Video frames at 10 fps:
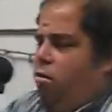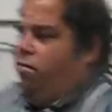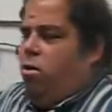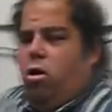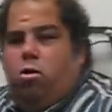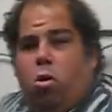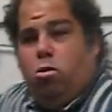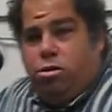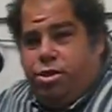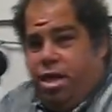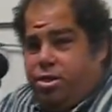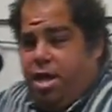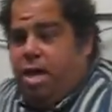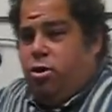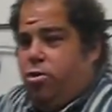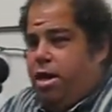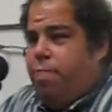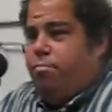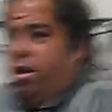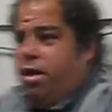Overall, Owens just had a good
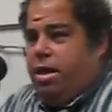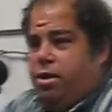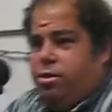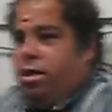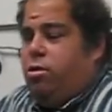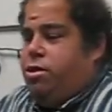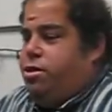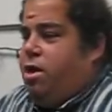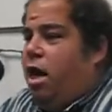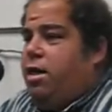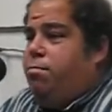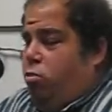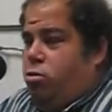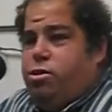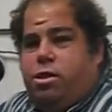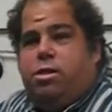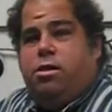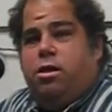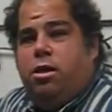game, but he's still a snotty person.